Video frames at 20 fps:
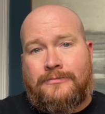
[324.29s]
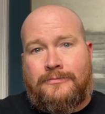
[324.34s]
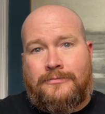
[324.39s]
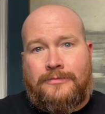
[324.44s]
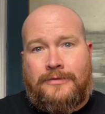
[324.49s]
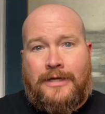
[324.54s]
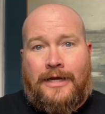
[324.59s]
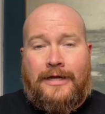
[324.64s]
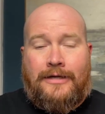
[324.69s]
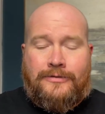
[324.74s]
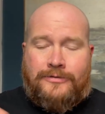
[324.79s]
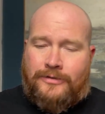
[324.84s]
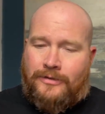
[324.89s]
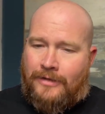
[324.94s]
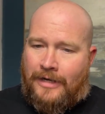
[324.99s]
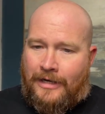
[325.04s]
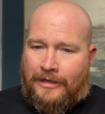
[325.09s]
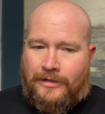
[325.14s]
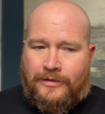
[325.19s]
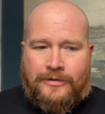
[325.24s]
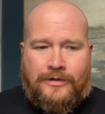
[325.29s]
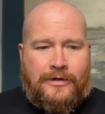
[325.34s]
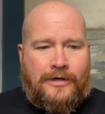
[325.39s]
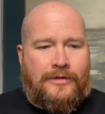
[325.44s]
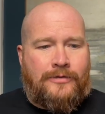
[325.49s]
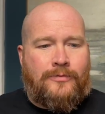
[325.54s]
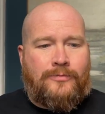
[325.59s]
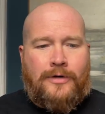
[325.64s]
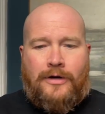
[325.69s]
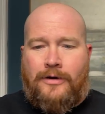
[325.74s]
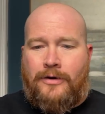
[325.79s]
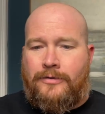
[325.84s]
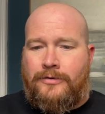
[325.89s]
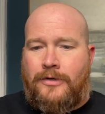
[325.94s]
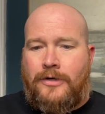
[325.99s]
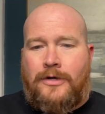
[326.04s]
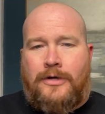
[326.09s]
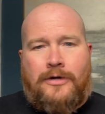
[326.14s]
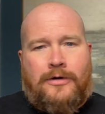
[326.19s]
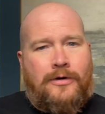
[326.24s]
Okay, so I can go down the road
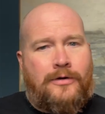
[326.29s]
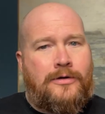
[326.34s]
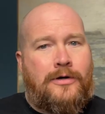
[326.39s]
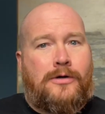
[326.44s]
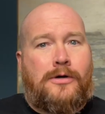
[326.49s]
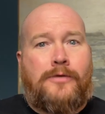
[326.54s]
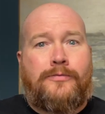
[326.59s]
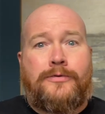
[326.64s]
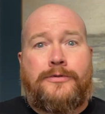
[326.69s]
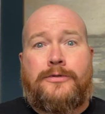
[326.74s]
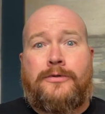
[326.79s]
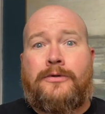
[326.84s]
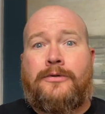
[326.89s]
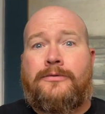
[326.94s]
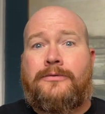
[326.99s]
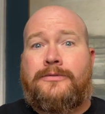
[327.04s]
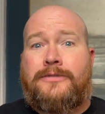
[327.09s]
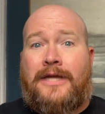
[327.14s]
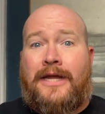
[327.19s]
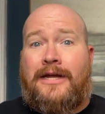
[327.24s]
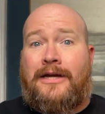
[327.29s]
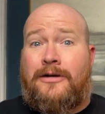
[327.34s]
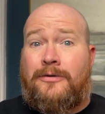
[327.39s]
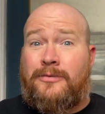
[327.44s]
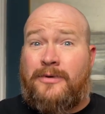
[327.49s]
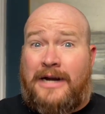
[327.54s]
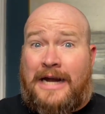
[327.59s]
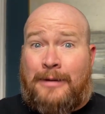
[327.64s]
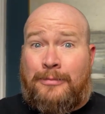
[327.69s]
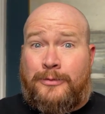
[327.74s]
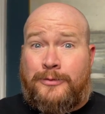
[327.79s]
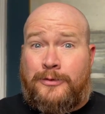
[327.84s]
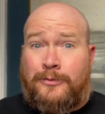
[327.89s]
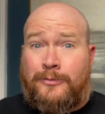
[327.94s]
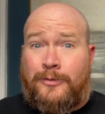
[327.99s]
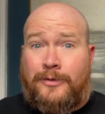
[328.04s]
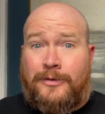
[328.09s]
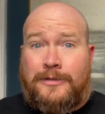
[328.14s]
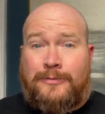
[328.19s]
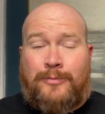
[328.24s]
or go over to another town where apples are
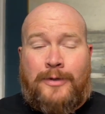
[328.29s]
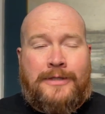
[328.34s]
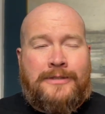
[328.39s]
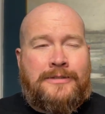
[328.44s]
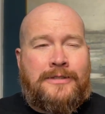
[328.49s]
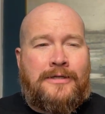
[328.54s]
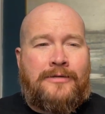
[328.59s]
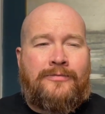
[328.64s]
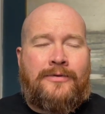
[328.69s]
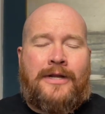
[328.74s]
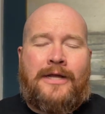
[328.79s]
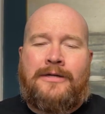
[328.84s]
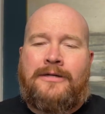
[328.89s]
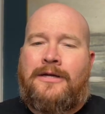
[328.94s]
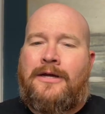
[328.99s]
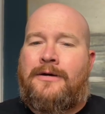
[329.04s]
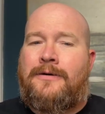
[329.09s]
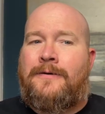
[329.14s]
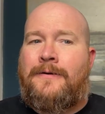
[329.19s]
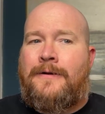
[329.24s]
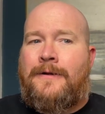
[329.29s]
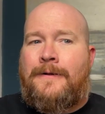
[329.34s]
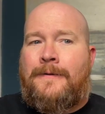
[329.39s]
more expensive, and I can go,